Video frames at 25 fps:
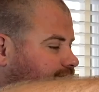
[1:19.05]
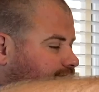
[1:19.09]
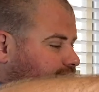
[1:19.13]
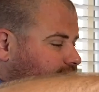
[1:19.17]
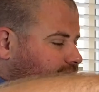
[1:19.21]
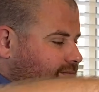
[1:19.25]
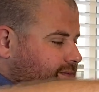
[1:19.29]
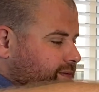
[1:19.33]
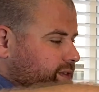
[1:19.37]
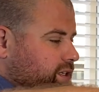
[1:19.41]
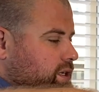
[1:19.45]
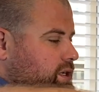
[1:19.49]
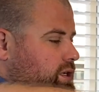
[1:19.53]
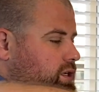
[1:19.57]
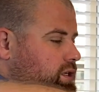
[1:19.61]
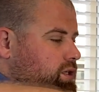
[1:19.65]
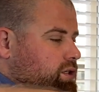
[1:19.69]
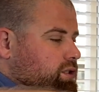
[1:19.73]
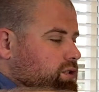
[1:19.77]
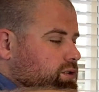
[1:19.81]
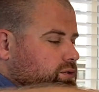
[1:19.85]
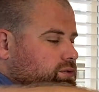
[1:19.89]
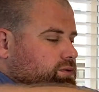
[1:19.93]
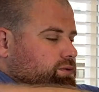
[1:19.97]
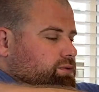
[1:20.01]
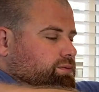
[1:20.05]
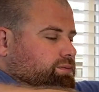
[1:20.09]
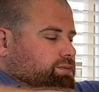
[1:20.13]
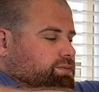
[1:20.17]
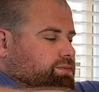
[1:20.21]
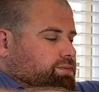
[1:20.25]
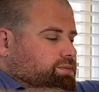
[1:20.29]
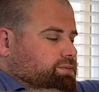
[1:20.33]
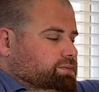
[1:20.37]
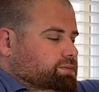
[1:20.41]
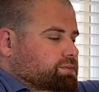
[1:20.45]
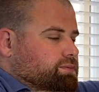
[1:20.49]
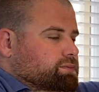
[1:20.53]

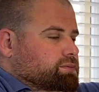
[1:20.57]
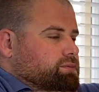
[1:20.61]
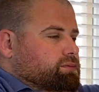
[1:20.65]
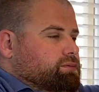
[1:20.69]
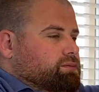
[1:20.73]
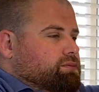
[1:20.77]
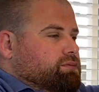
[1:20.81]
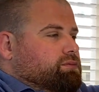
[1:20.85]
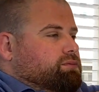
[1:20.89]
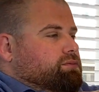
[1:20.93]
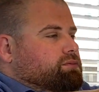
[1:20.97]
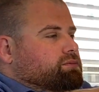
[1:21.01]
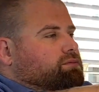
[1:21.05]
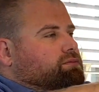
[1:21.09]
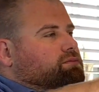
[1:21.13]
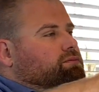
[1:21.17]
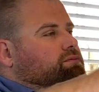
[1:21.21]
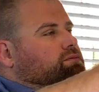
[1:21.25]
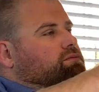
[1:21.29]
Nothing is said.